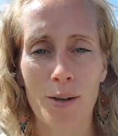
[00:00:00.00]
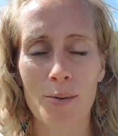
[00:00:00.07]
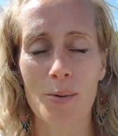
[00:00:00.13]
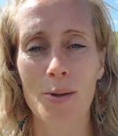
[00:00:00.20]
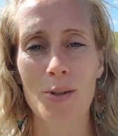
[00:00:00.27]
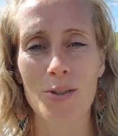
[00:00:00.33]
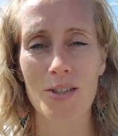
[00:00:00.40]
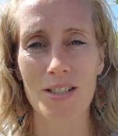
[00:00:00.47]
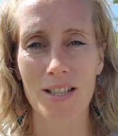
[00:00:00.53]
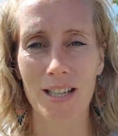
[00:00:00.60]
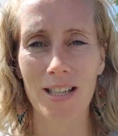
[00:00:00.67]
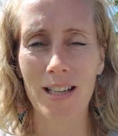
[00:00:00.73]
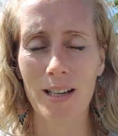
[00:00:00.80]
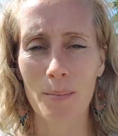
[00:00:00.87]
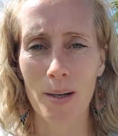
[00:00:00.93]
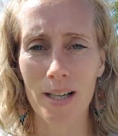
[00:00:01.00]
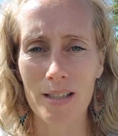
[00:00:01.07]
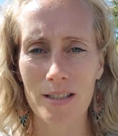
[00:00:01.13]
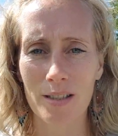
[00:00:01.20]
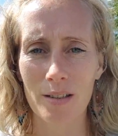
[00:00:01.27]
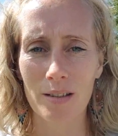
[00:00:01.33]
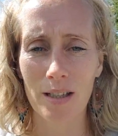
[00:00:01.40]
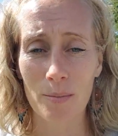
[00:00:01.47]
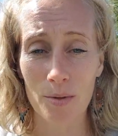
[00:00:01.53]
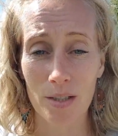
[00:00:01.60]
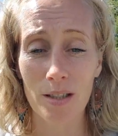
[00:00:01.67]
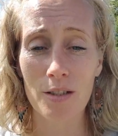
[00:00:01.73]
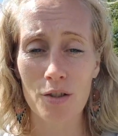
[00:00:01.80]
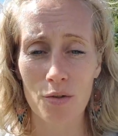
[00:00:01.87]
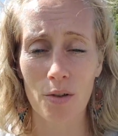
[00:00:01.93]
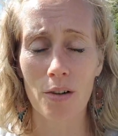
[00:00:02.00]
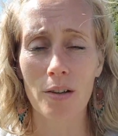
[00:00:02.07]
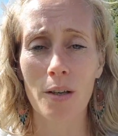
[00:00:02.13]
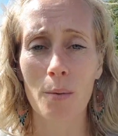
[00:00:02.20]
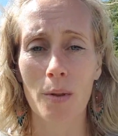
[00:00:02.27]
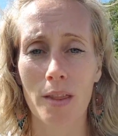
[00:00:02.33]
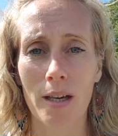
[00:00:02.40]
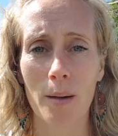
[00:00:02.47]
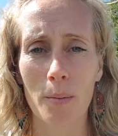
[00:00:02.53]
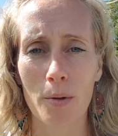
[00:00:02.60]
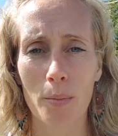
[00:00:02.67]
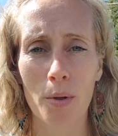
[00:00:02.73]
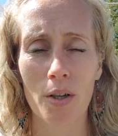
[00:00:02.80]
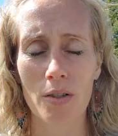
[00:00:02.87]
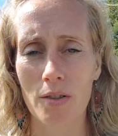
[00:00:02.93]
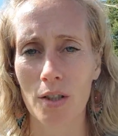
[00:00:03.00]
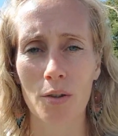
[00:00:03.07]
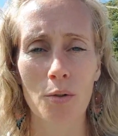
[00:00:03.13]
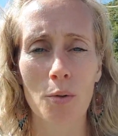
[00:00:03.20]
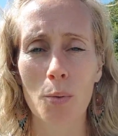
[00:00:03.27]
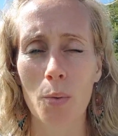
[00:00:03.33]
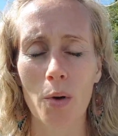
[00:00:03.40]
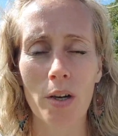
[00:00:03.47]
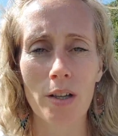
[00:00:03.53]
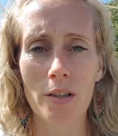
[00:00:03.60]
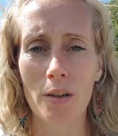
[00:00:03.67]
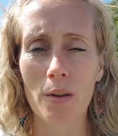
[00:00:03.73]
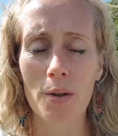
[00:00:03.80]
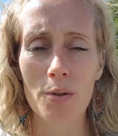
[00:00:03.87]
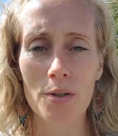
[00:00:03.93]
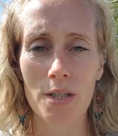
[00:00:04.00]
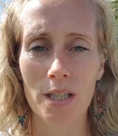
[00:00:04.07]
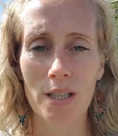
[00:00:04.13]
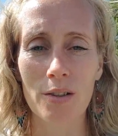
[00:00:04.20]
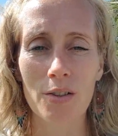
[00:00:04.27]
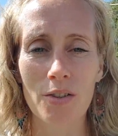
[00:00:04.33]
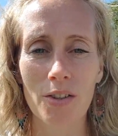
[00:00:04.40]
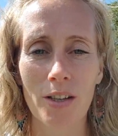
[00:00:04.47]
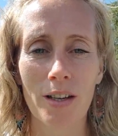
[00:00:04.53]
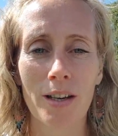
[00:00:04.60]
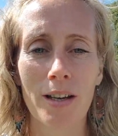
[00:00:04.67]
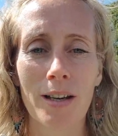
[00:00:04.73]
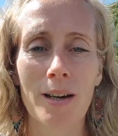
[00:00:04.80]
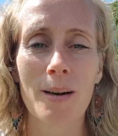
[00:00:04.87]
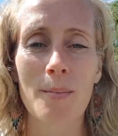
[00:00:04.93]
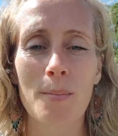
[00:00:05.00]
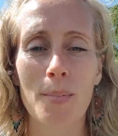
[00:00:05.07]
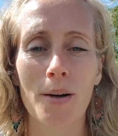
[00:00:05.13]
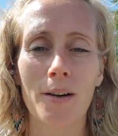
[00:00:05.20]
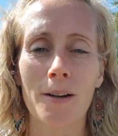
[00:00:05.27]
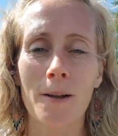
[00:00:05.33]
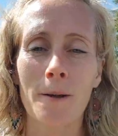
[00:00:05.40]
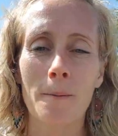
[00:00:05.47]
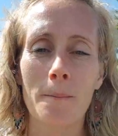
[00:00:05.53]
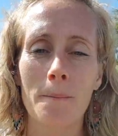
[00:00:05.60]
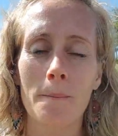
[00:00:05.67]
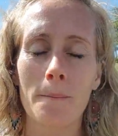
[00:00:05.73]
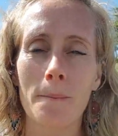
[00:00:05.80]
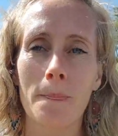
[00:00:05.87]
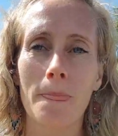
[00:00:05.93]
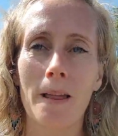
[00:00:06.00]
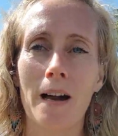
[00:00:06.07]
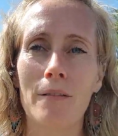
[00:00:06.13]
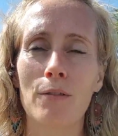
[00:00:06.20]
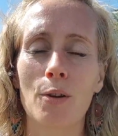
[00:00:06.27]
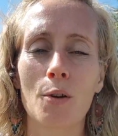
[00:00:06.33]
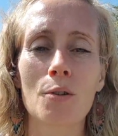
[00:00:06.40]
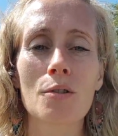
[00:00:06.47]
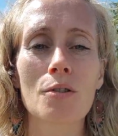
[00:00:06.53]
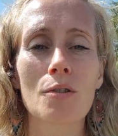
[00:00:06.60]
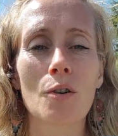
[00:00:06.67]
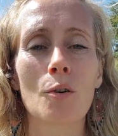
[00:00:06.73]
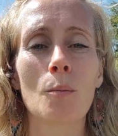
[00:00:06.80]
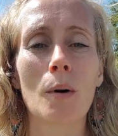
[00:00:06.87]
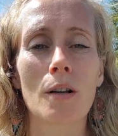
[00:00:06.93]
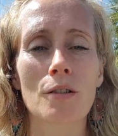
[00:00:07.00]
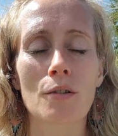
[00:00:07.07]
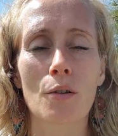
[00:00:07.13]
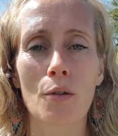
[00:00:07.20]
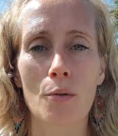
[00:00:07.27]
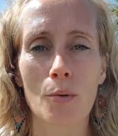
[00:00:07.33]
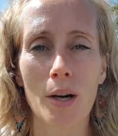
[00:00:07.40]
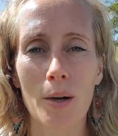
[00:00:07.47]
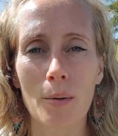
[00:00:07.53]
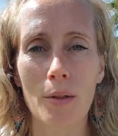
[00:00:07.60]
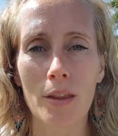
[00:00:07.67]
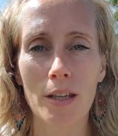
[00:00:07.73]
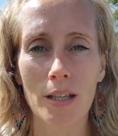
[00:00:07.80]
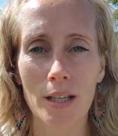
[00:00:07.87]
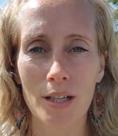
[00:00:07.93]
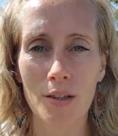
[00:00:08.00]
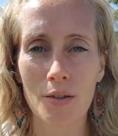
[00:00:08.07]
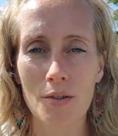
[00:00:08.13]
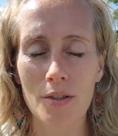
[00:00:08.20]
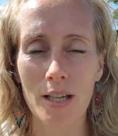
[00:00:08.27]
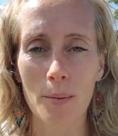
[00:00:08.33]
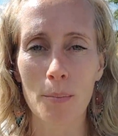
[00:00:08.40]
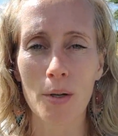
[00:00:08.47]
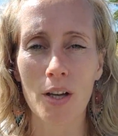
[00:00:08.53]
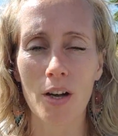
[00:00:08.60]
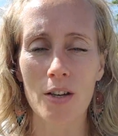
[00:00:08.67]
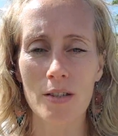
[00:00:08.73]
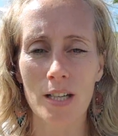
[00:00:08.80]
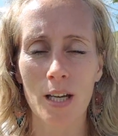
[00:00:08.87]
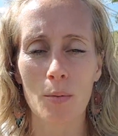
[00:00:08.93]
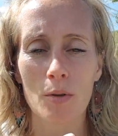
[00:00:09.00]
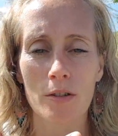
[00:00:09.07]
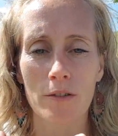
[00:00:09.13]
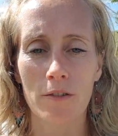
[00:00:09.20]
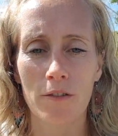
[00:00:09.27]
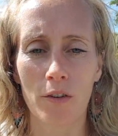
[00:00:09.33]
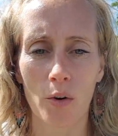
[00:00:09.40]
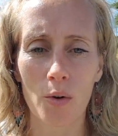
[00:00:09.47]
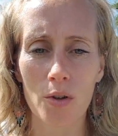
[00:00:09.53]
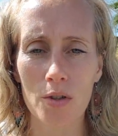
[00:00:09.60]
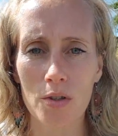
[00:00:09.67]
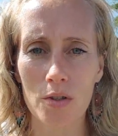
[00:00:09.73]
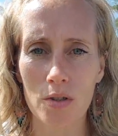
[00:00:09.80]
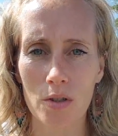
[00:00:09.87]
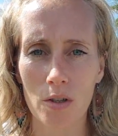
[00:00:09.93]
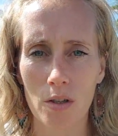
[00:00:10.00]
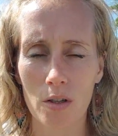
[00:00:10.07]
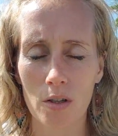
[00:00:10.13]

hard word to say. I'm still struggling with depth because I couldn't work in all those years. But I've learned so much throughout the years, and because I was forced